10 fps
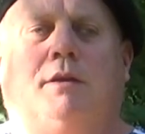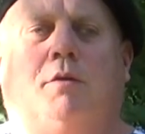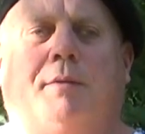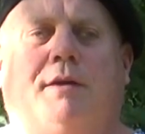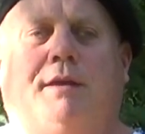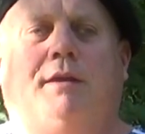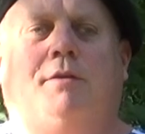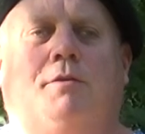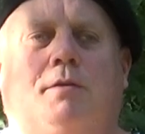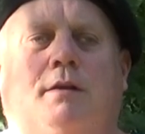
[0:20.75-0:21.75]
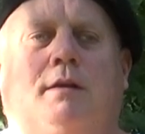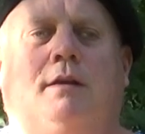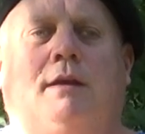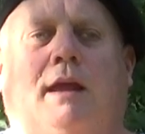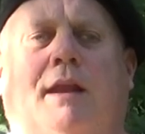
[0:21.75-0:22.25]
about here,
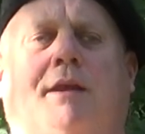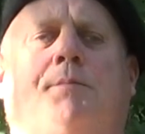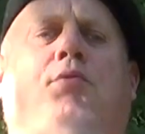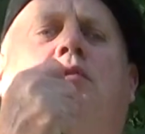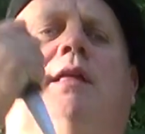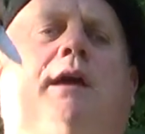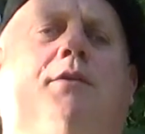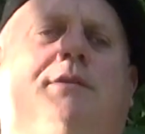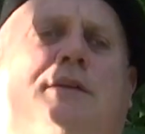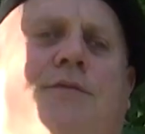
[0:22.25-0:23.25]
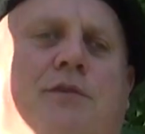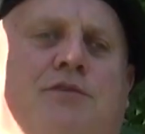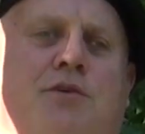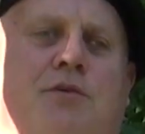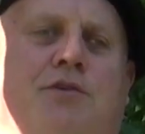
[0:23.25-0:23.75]
and I could pull out if I
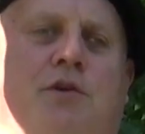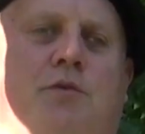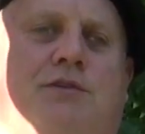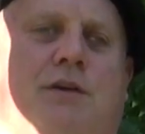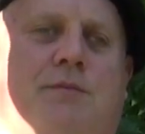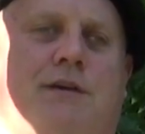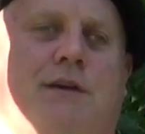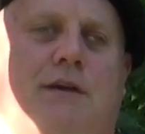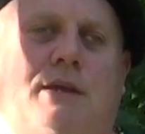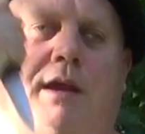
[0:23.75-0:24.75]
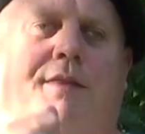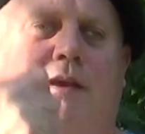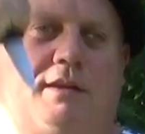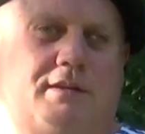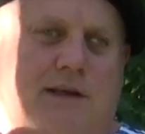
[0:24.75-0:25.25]
was toe-to-toe with someone, and
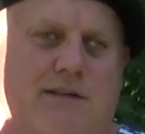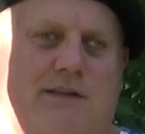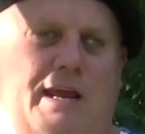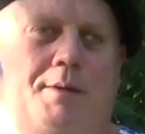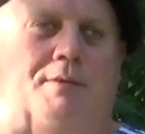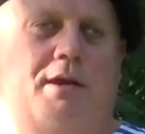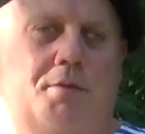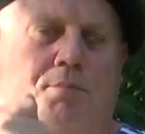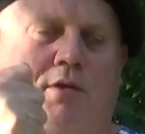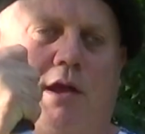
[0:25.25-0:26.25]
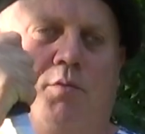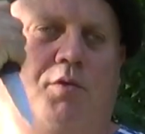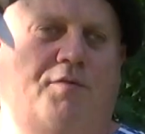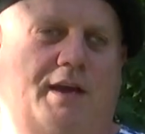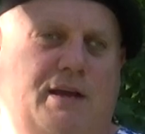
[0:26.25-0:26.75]
I could like stab down, pull out
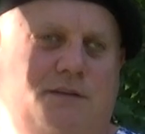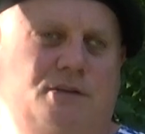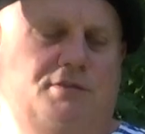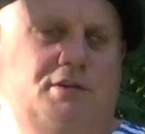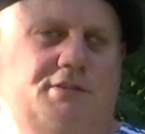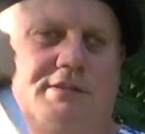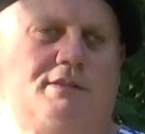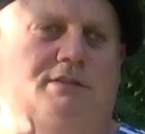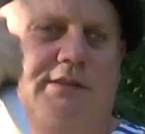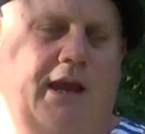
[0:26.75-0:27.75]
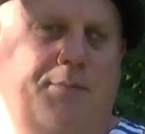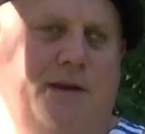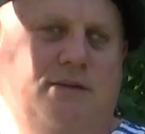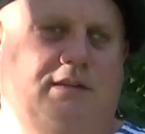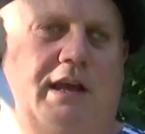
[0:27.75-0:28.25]
real fast, and start
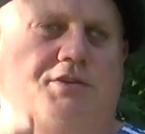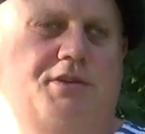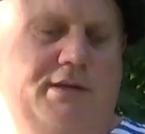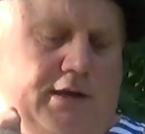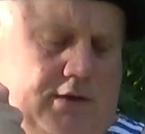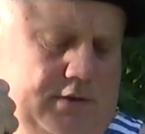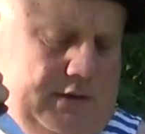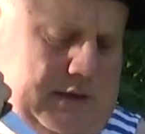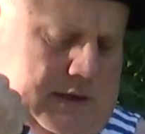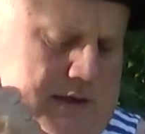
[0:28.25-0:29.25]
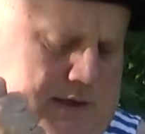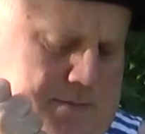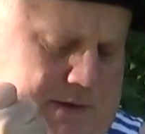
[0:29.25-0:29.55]
stabbing and slashing down at